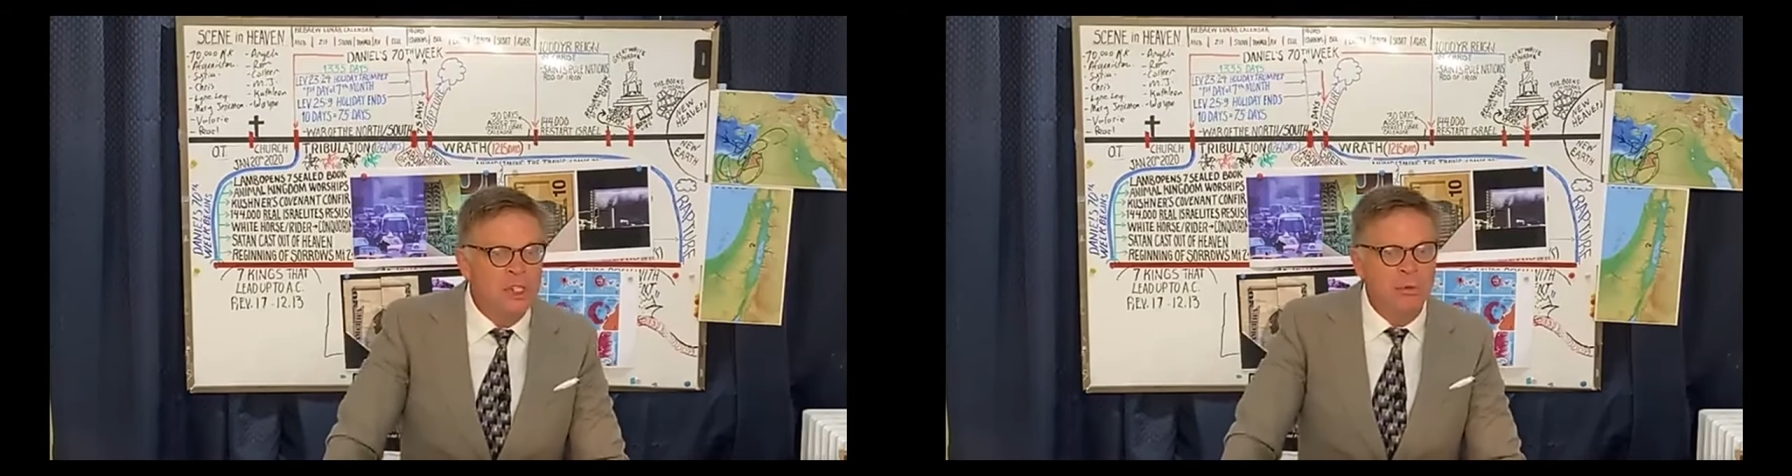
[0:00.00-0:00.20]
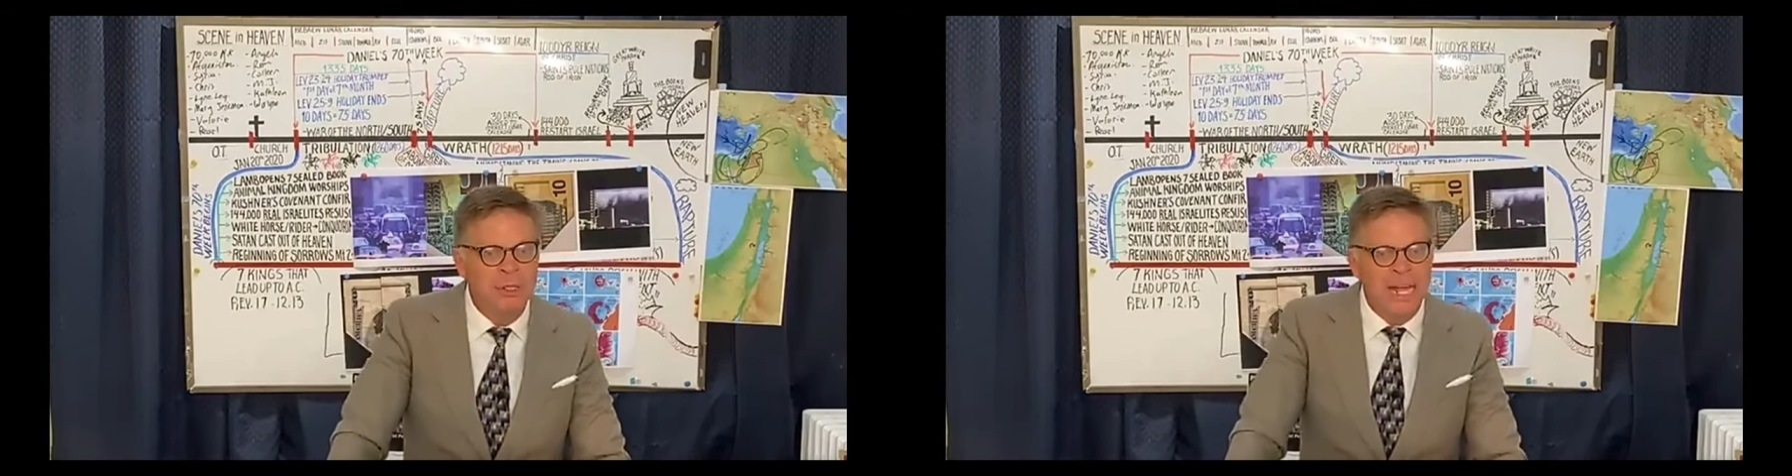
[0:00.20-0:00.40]

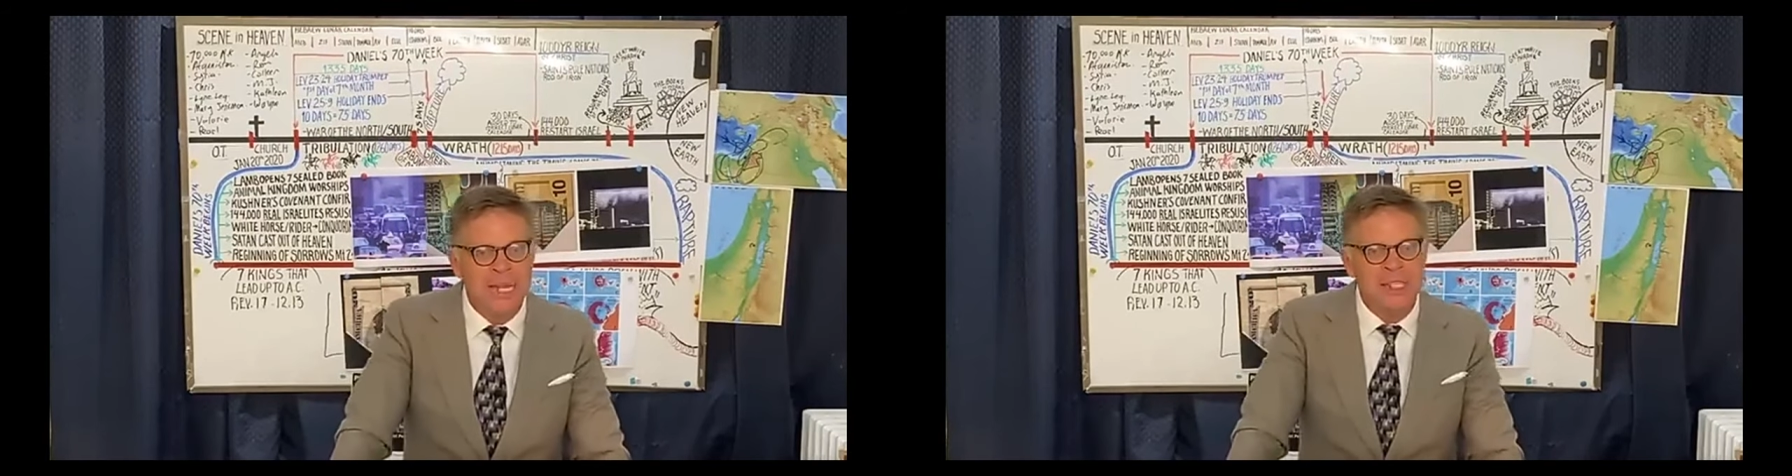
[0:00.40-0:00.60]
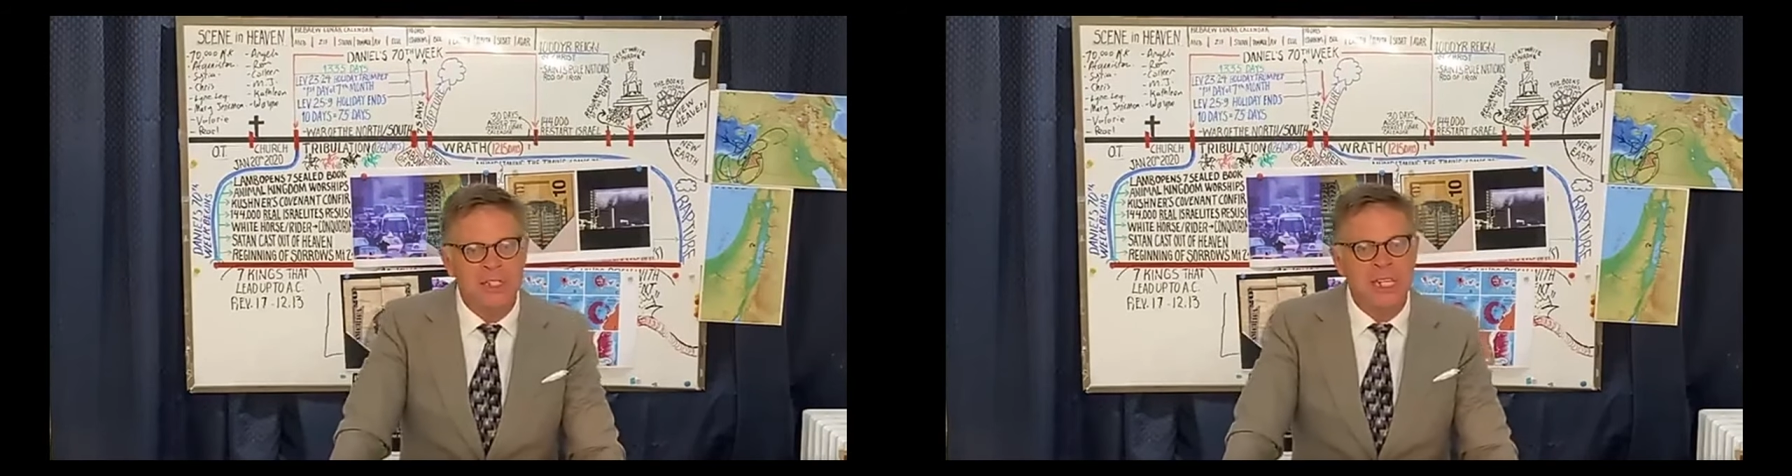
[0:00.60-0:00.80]
is you
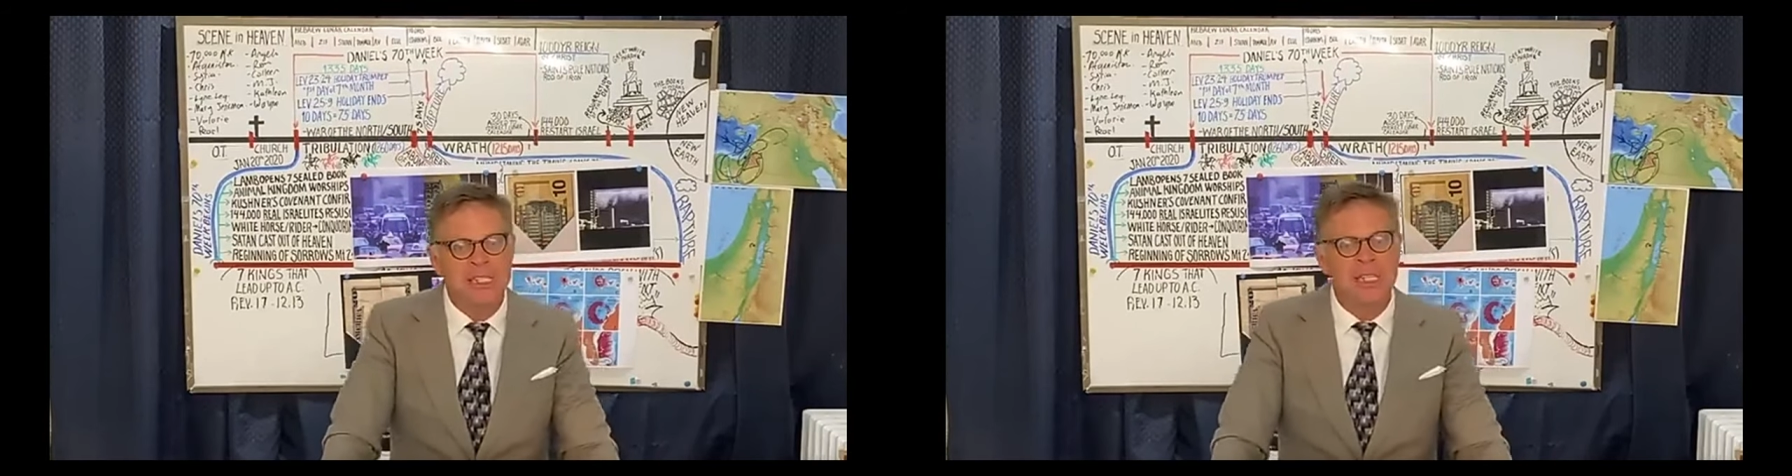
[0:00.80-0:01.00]
realize that